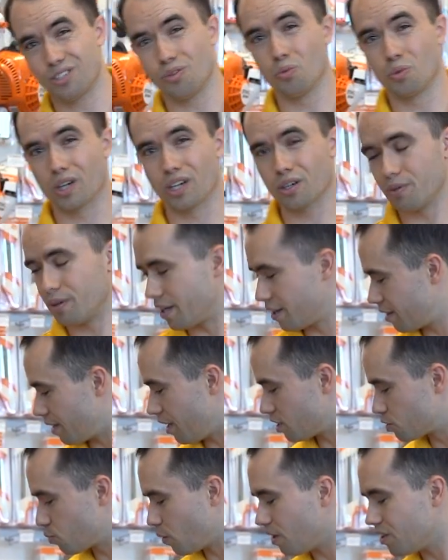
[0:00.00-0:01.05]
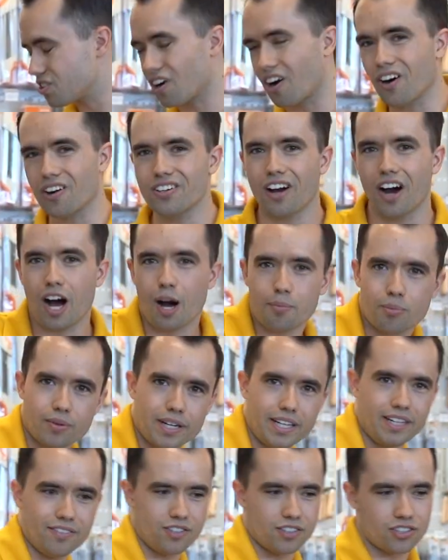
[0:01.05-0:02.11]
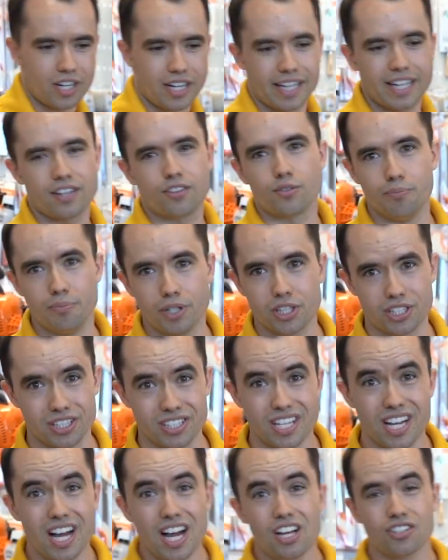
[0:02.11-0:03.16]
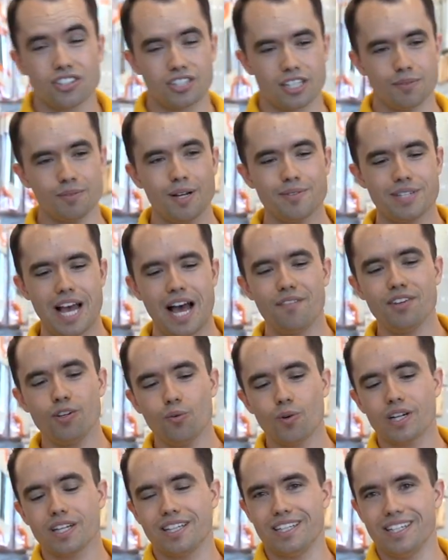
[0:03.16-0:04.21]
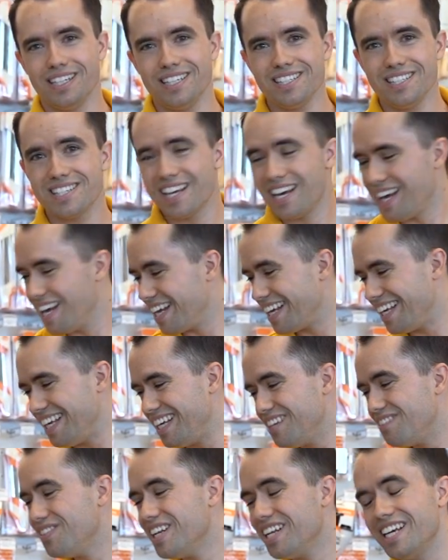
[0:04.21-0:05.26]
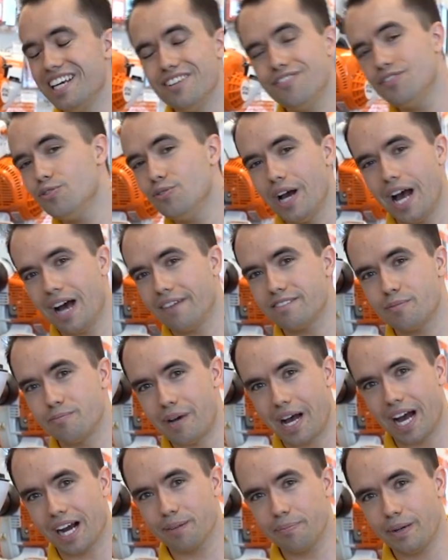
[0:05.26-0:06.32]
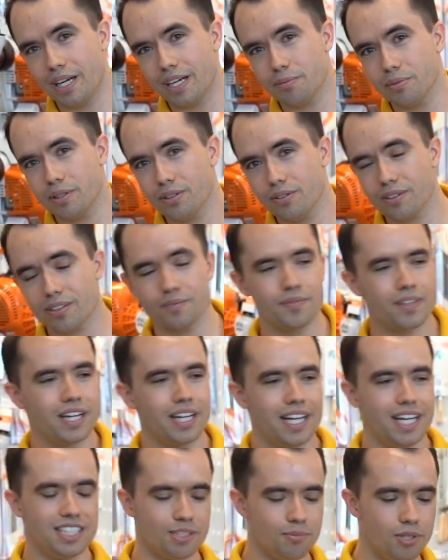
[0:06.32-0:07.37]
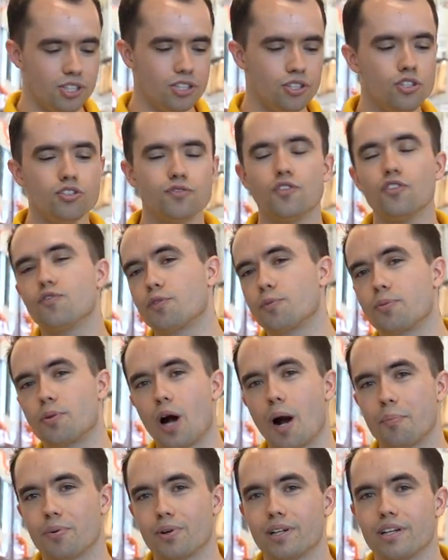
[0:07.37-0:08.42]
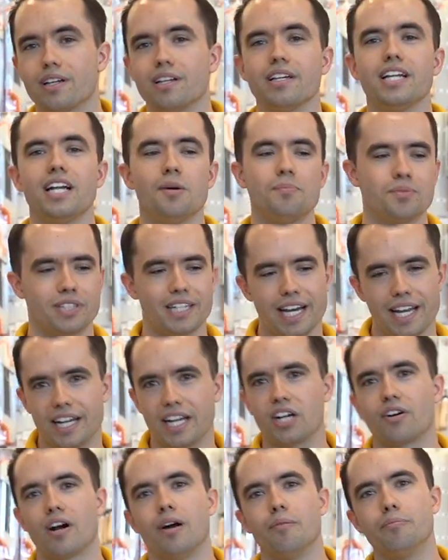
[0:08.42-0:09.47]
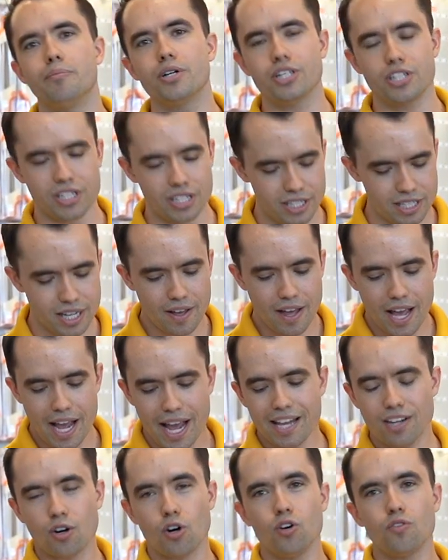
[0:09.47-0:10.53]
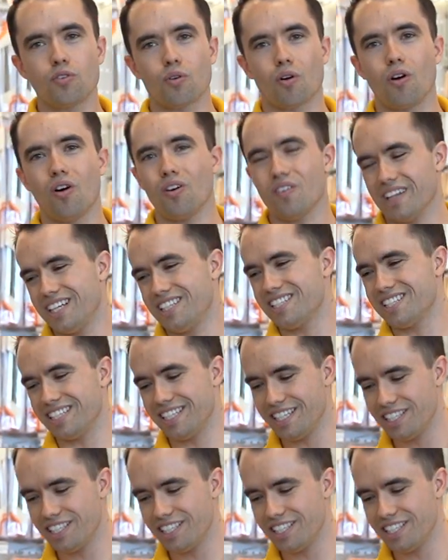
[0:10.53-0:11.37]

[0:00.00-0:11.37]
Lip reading: to work with, as well as hard to operate if you're trying to get through bushes. So sometimes having one of these, even if you have a backpack blower, is gonna be useful for property cleanups, getting around bushes, and overall, it's just